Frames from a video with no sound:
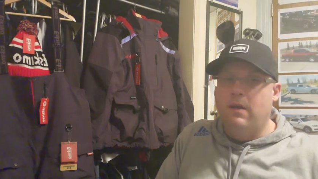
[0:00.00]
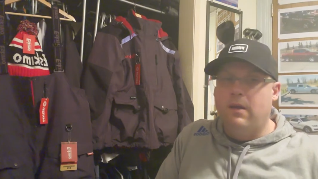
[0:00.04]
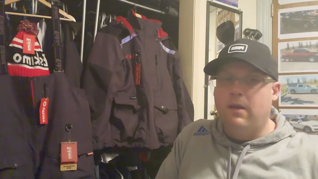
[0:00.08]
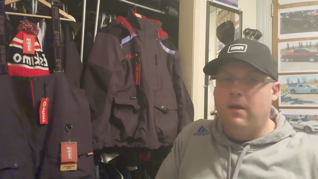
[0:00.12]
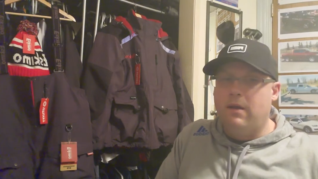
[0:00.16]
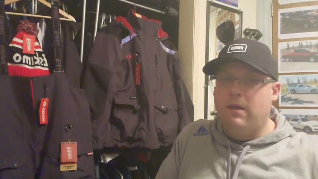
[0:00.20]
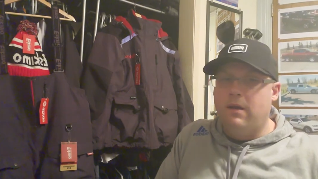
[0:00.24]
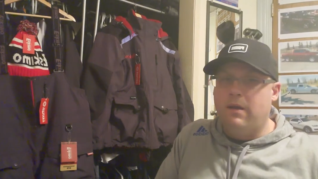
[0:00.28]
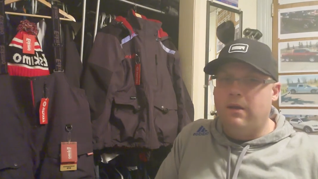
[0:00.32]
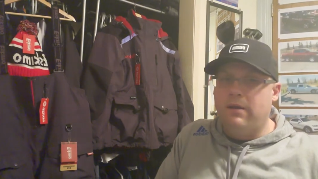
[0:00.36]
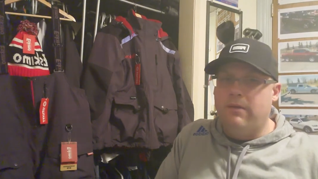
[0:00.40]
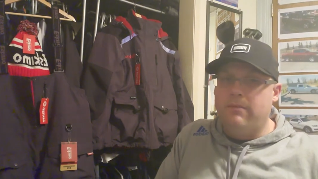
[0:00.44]

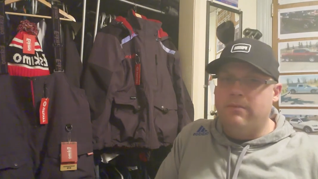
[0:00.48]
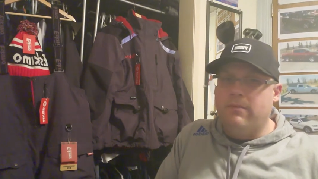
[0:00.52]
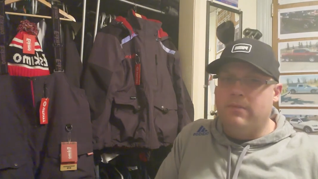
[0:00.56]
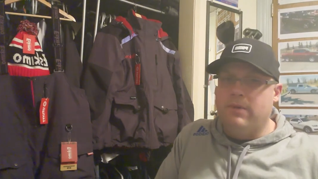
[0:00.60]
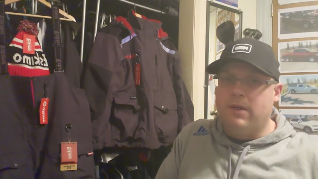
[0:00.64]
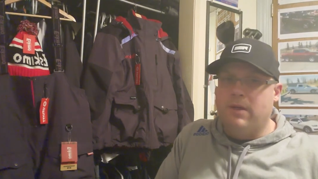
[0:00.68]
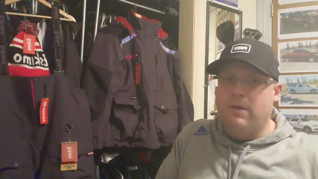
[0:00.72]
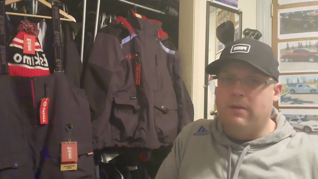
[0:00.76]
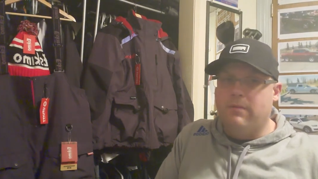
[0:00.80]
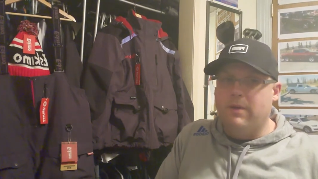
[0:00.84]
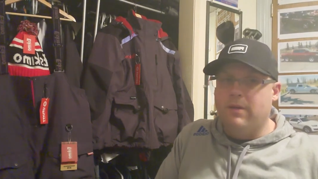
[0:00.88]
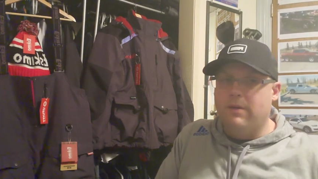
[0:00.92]
um, a
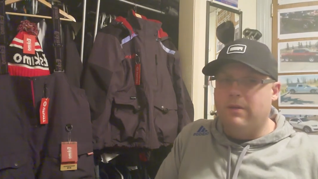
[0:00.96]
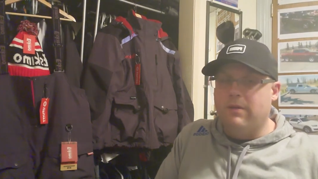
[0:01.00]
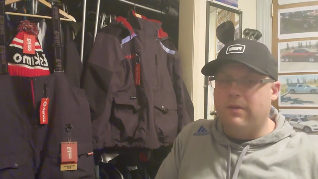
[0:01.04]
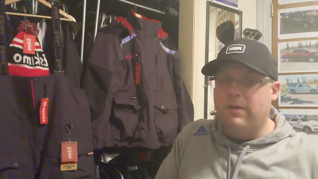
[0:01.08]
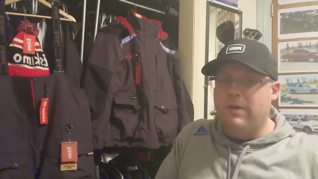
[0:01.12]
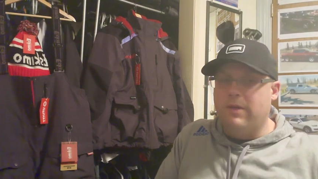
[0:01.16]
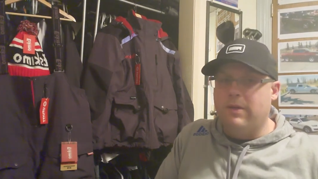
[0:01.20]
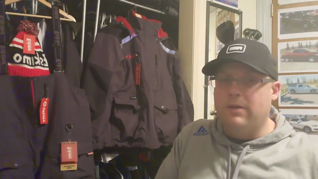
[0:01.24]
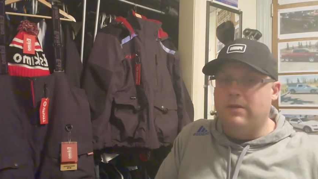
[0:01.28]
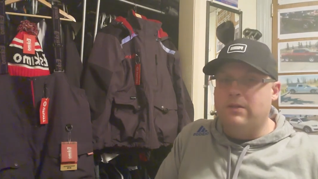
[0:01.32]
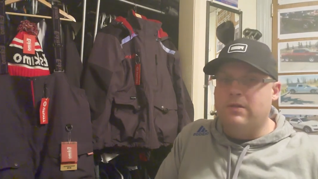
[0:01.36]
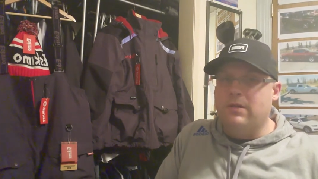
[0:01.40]
lot of other
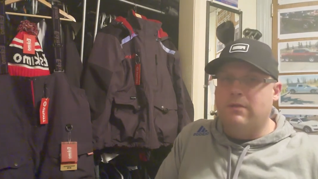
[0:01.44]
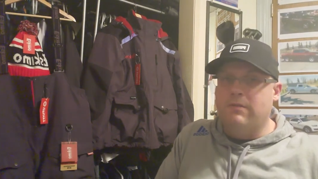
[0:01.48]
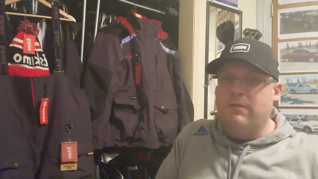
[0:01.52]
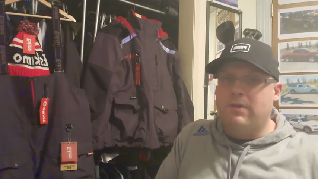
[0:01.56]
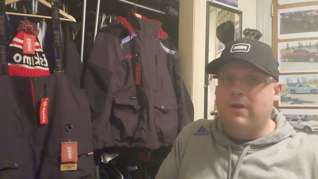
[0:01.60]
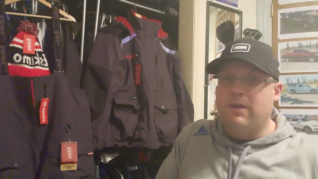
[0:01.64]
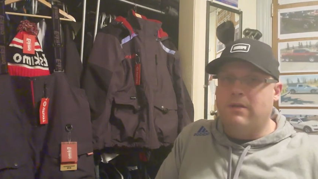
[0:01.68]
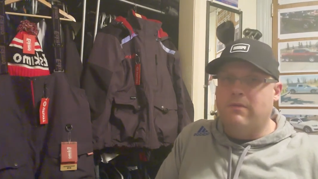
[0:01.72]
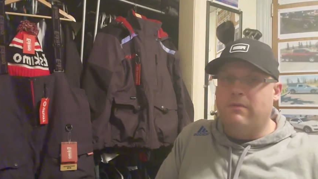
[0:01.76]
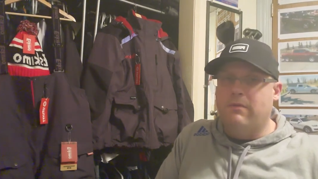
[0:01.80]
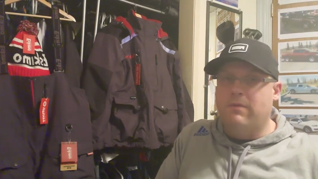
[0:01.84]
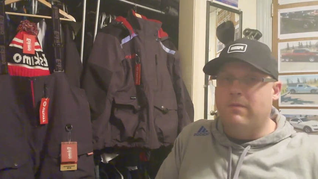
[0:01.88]
things I've
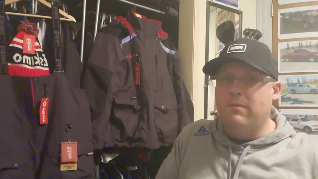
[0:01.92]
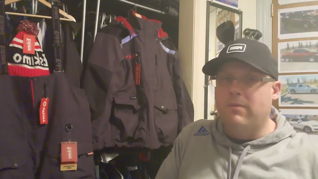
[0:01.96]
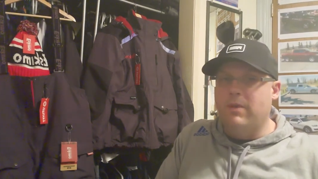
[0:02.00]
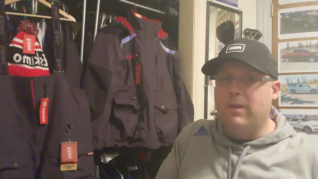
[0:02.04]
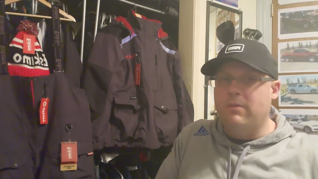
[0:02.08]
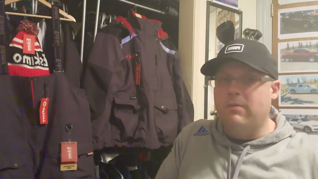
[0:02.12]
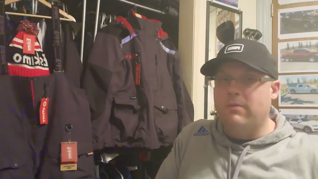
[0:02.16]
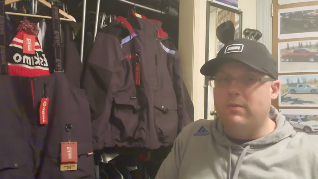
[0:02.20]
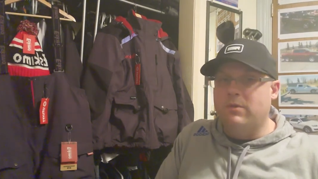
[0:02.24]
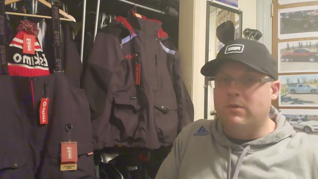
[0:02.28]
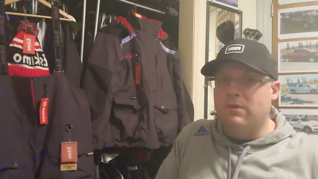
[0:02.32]
gotten from them.